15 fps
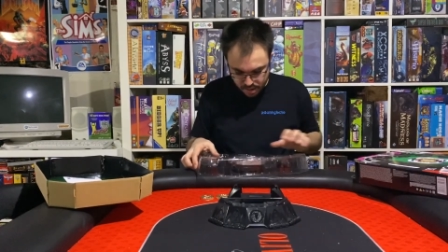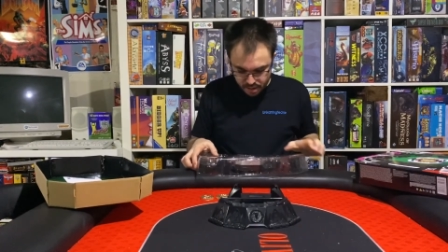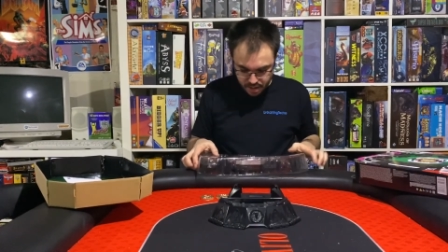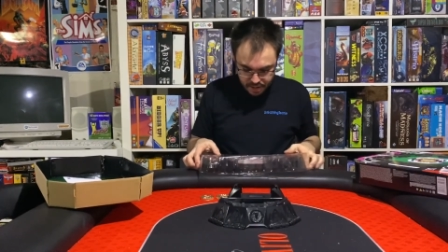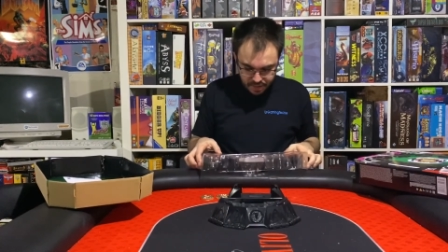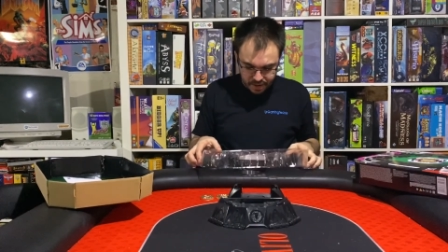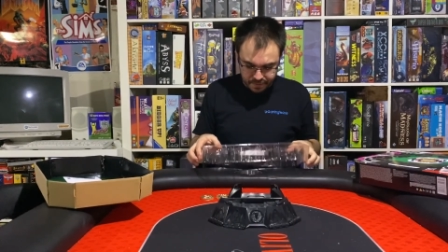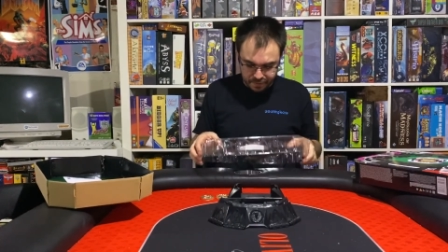
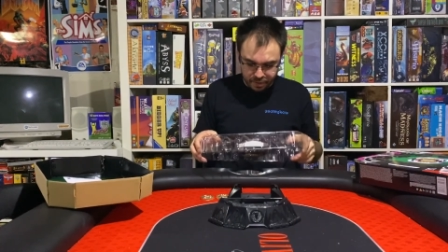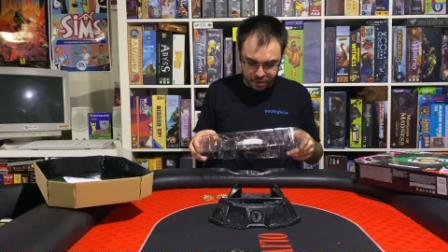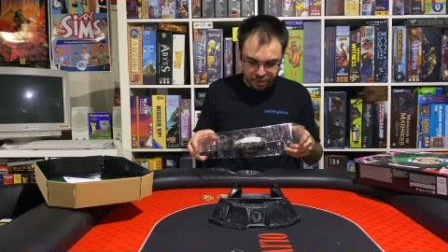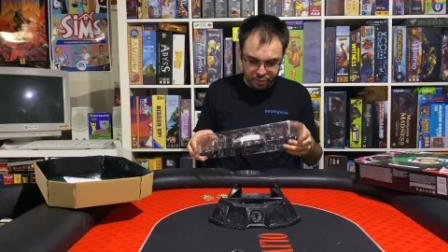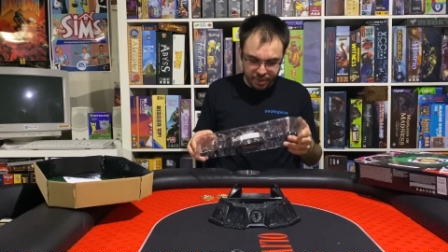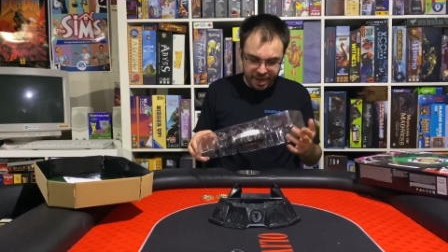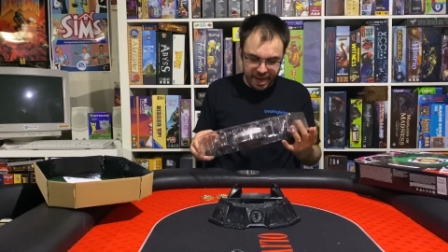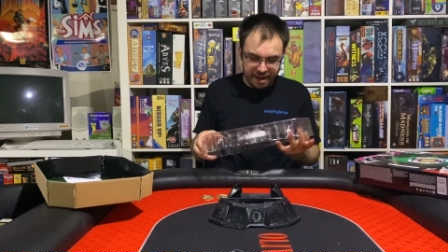And then, of course,
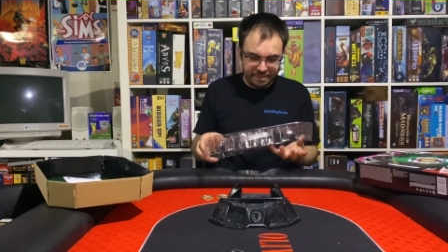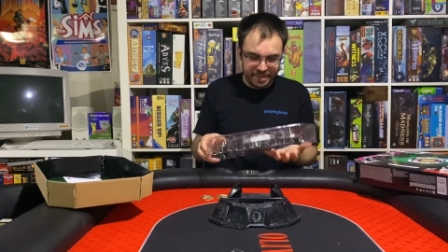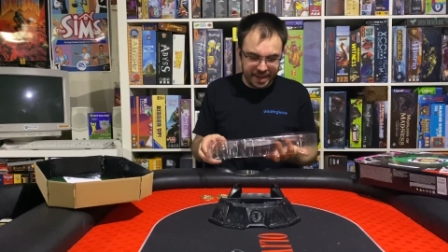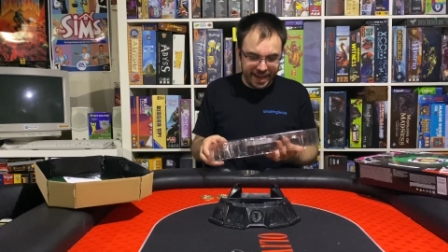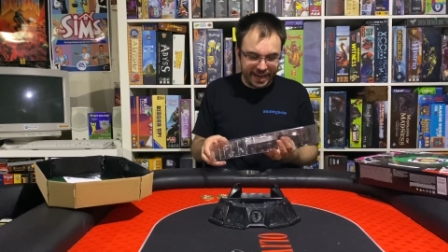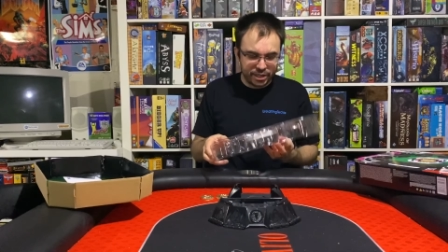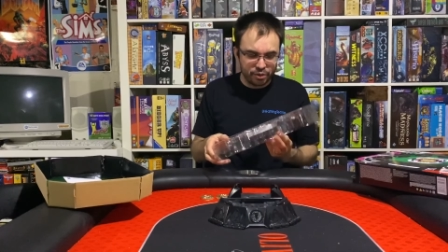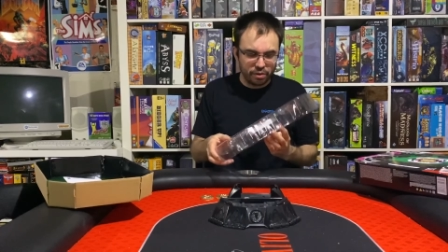we have the
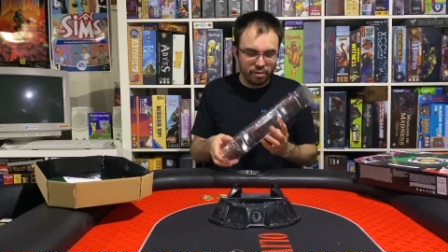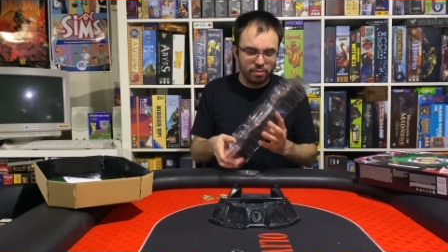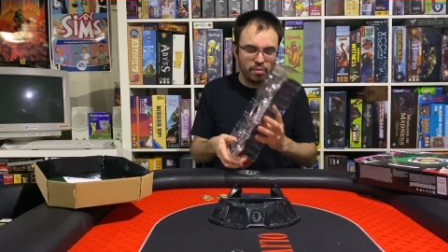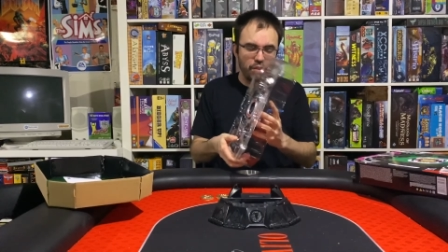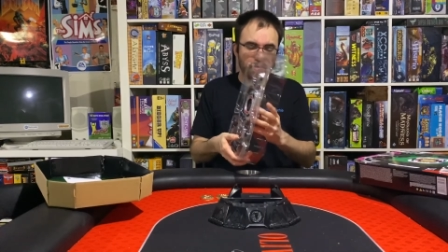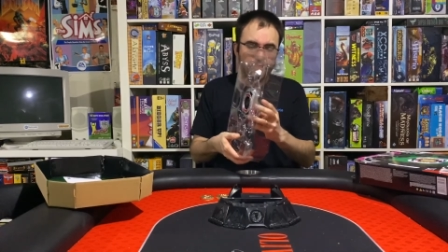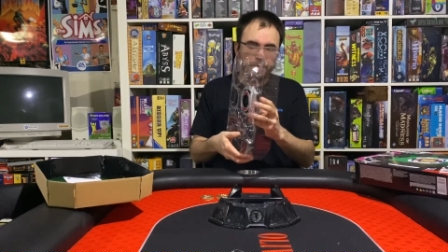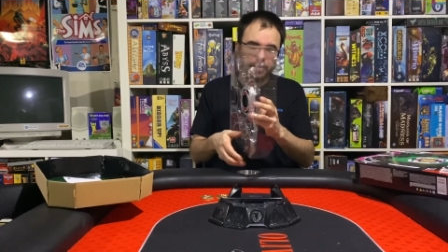actual
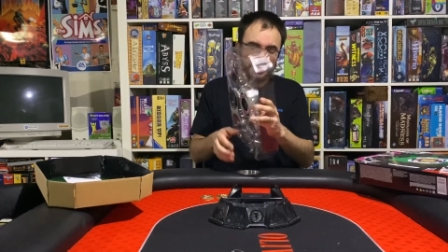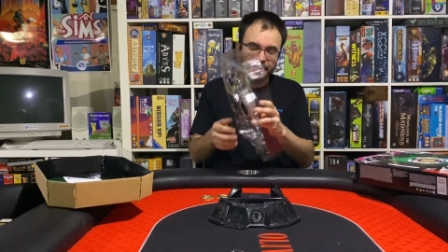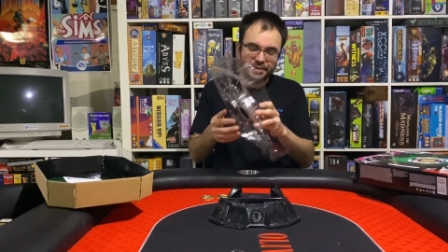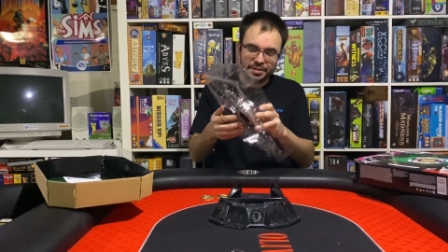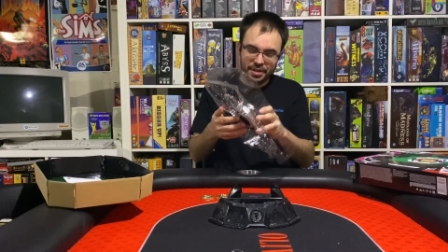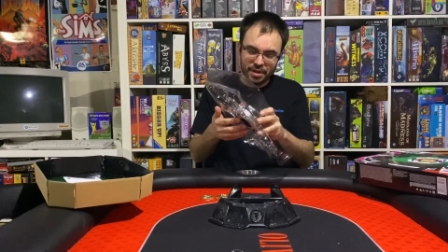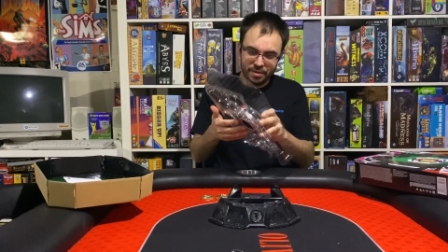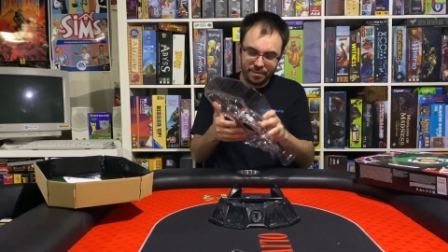Morpher
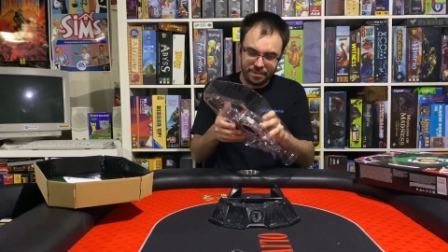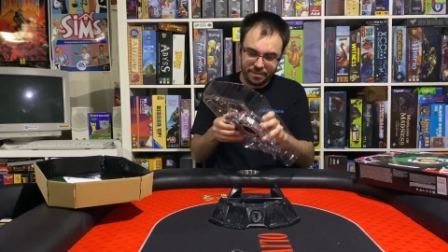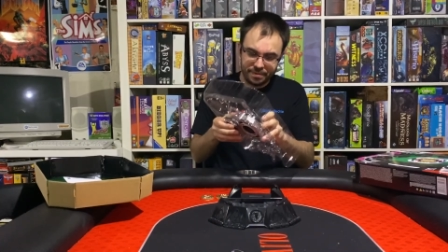itself.